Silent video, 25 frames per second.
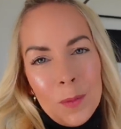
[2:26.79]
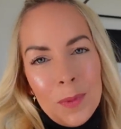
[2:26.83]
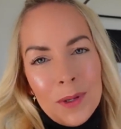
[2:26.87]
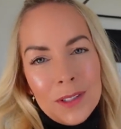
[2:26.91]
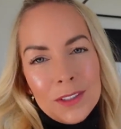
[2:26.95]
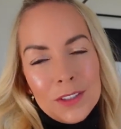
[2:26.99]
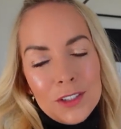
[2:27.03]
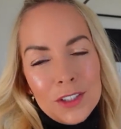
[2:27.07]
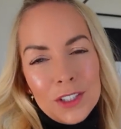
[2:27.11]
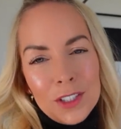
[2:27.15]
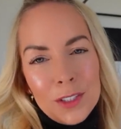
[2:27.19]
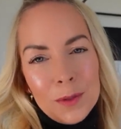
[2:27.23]

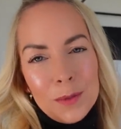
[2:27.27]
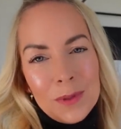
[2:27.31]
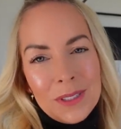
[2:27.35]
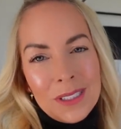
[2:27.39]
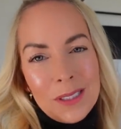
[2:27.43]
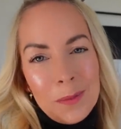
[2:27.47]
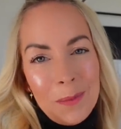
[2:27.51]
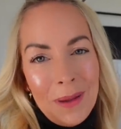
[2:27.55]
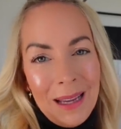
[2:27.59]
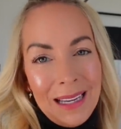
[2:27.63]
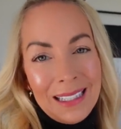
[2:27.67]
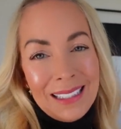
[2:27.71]
but she was
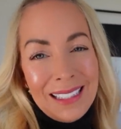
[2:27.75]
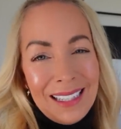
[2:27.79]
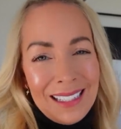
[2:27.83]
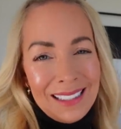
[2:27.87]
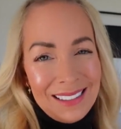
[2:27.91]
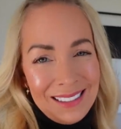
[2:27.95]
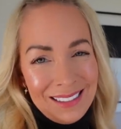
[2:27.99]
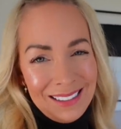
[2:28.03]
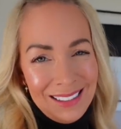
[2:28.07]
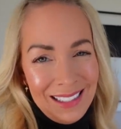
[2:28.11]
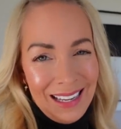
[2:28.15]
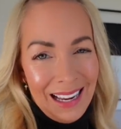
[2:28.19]
spayed
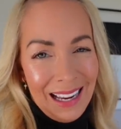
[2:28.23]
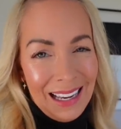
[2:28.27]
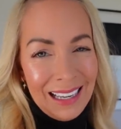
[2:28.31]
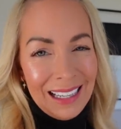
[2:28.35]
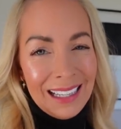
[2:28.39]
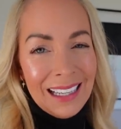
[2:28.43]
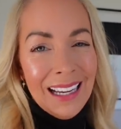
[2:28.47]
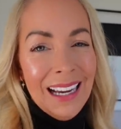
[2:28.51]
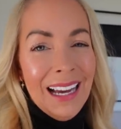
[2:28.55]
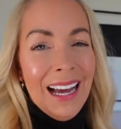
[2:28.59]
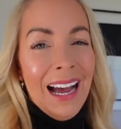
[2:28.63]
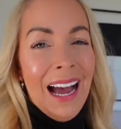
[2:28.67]

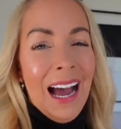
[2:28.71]
yesterday.